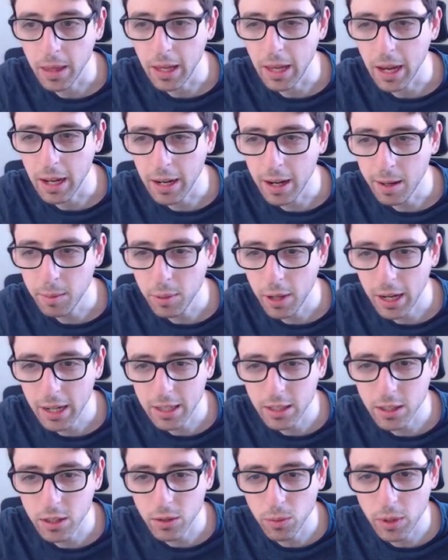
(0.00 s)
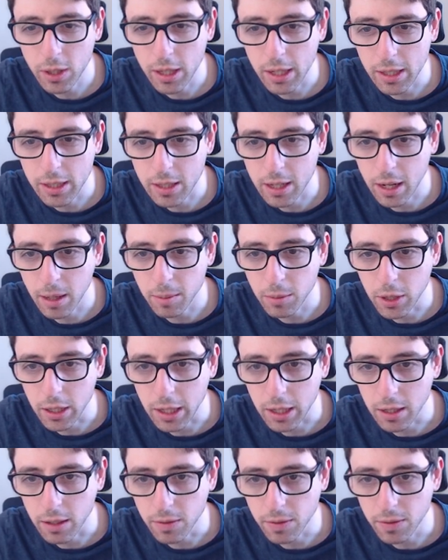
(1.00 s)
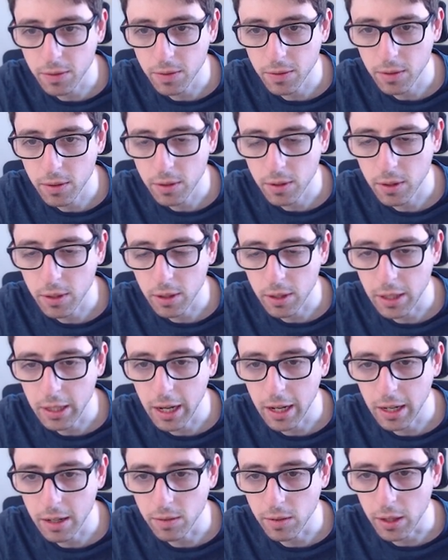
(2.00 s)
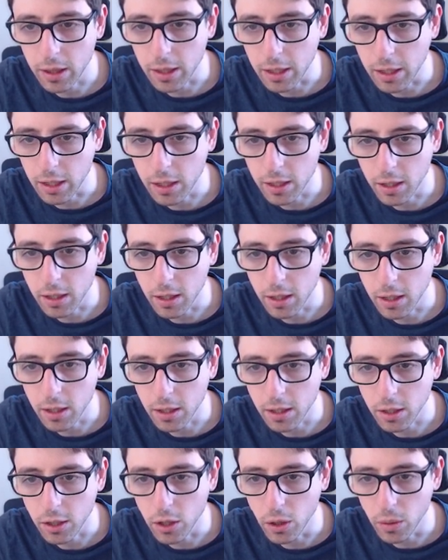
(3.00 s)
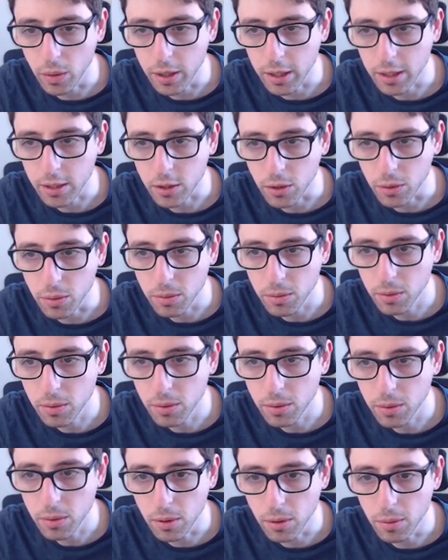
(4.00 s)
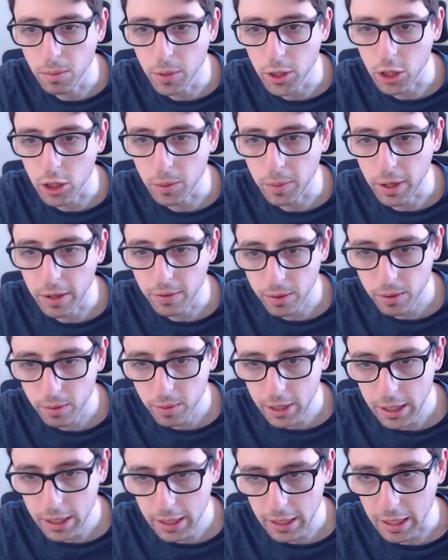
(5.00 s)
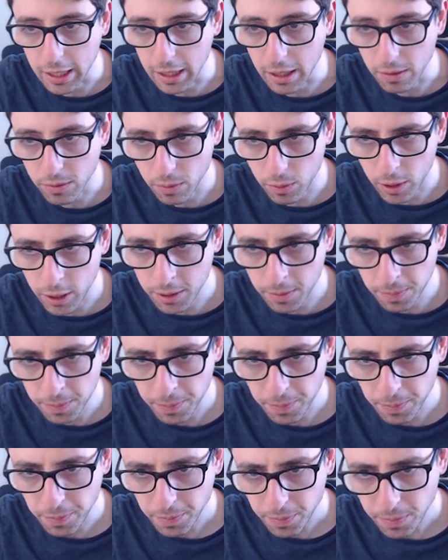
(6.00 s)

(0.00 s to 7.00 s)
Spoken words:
yeah, now black isn't really in time to kind of get everything going. So bishop f3, king f1,